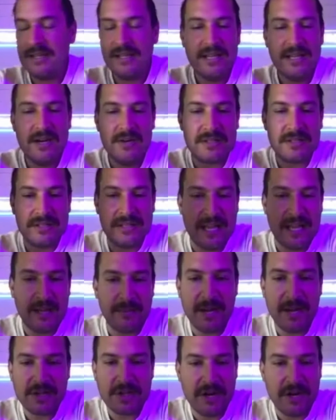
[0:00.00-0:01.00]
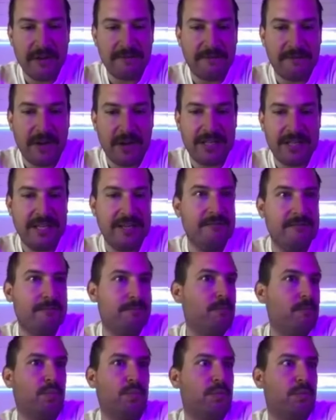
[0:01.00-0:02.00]
Here's the thing. I'm not trying to fucking
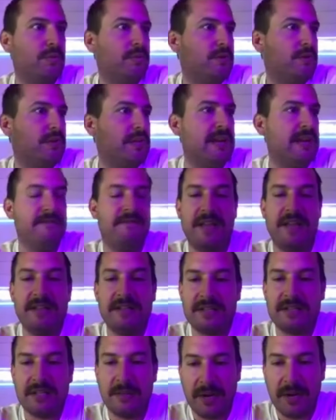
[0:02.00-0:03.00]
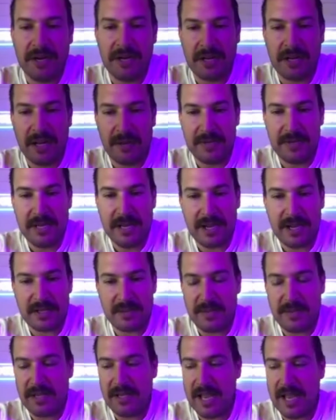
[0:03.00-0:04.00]
convince somebody to come to
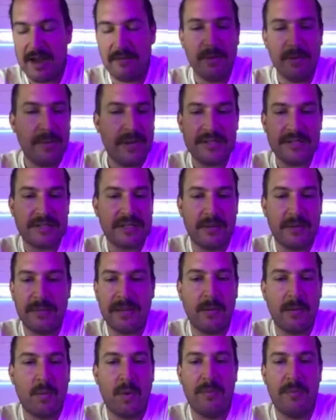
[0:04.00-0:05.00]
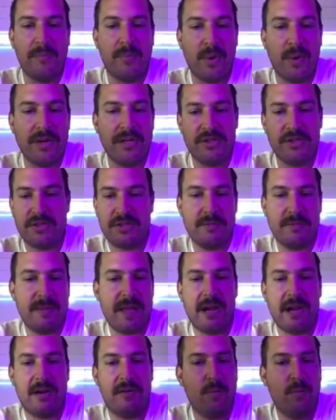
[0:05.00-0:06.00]
EXP. Everybody's coming at one point. It's just a
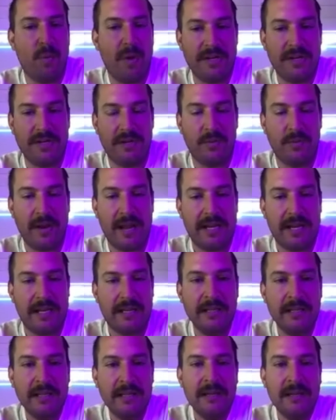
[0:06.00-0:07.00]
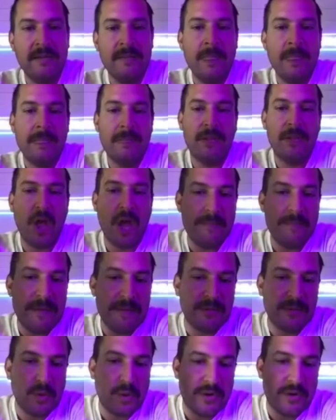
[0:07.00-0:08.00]
matter of when you're ready. A lot of
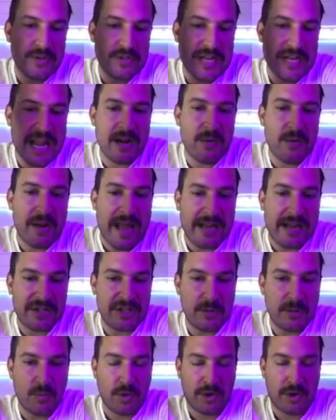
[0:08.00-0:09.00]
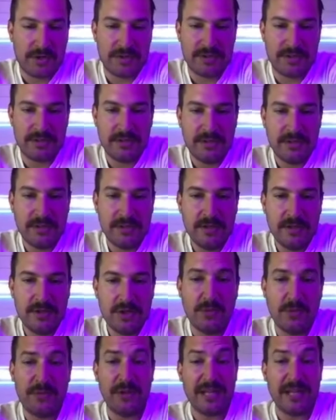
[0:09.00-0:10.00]
people don't understand how it actually works.
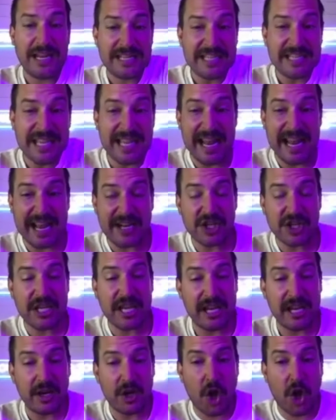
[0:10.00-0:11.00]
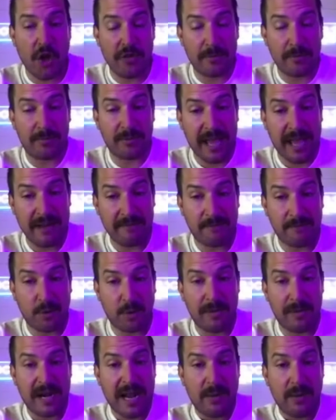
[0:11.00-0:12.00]
So if you'd like to get educated on the
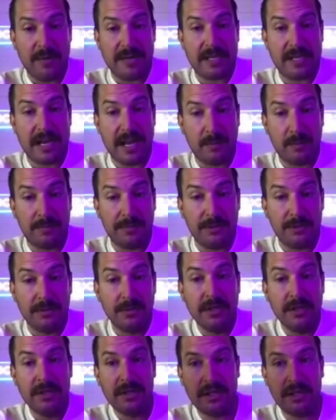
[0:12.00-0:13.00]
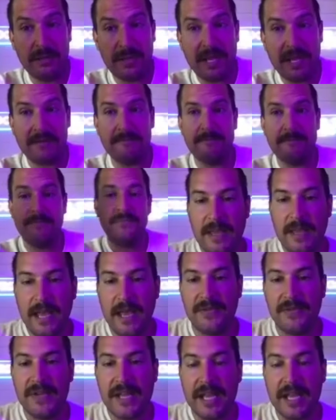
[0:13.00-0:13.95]
platform and how we can help you, come in. At